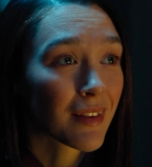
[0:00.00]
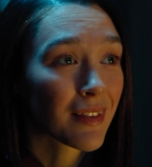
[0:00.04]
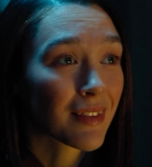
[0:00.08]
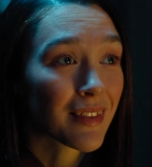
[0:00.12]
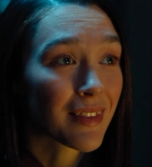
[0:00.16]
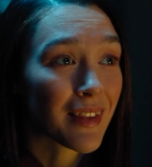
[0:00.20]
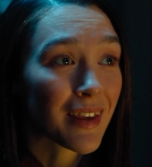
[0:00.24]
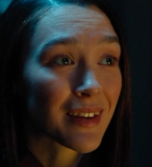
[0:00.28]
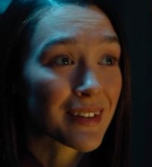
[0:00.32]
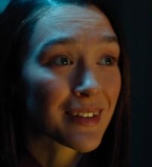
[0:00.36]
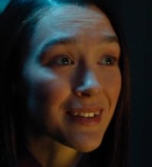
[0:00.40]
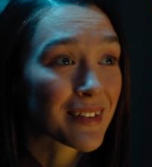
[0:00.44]
and
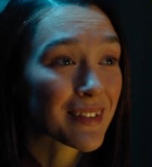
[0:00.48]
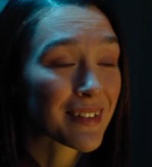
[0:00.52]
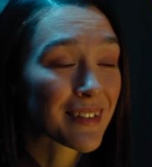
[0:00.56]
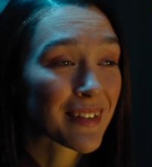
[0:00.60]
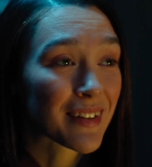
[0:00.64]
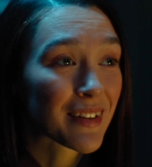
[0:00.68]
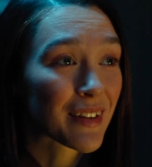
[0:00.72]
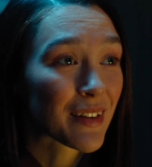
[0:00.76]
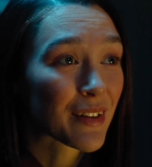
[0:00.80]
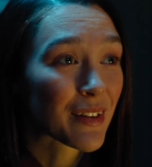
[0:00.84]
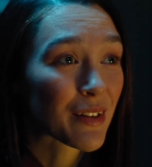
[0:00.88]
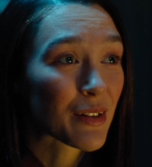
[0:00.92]
Azura
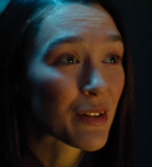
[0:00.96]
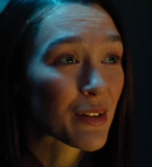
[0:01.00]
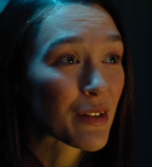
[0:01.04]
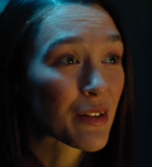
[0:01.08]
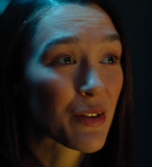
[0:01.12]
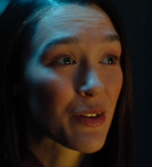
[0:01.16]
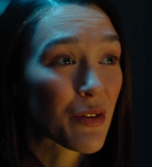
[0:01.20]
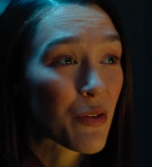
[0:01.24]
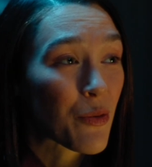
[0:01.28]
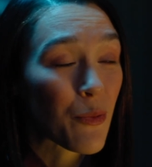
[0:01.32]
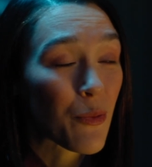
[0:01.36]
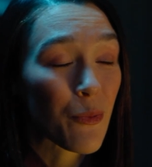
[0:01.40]
though.
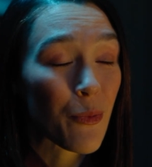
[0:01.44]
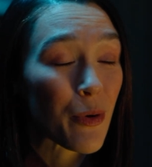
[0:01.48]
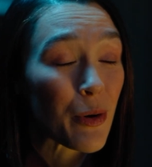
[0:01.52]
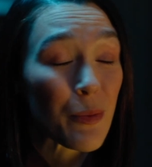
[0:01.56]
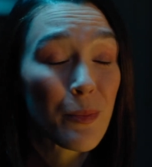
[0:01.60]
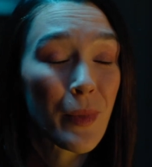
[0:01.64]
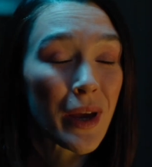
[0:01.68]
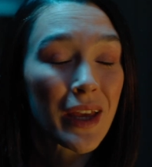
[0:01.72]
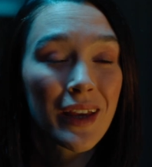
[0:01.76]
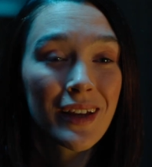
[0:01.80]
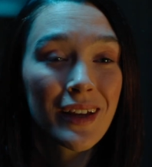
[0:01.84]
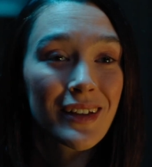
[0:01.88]

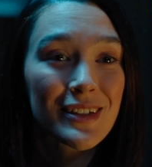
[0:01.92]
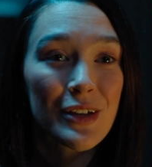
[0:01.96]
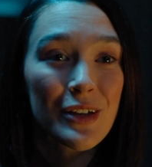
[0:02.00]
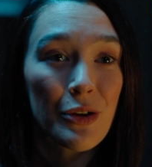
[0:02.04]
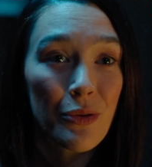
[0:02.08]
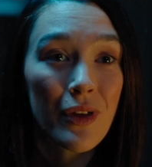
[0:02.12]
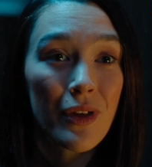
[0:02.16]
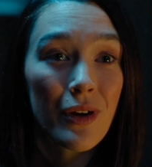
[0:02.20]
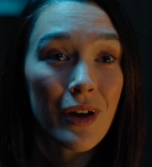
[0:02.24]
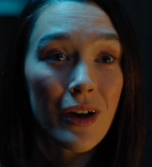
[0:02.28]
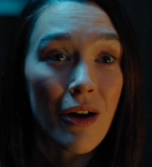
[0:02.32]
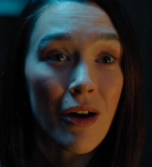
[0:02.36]
From
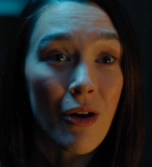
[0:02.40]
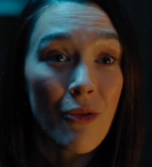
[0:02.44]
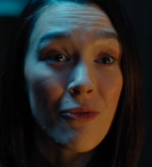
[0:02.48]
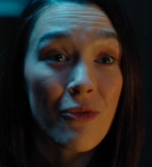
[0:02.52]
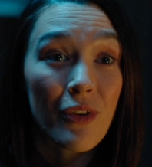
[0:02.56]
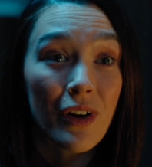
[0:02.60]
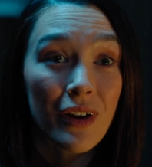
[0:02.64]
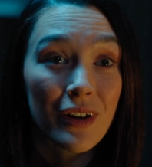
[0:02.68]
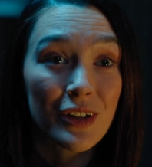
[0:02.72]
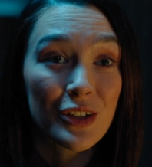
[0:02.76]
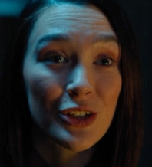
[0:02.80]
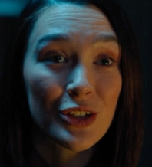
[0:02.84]
nanobots and the
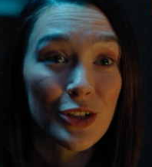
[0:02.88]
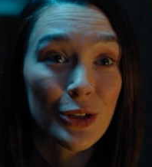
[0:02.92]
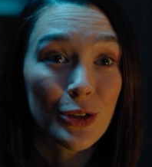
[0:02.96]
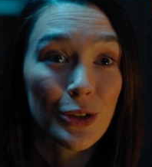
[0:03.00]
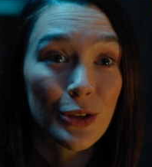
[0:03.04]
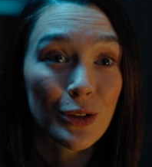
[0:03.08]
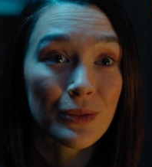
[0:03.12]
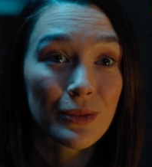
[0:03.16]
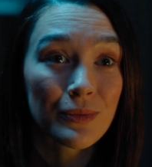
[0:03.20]
clone's own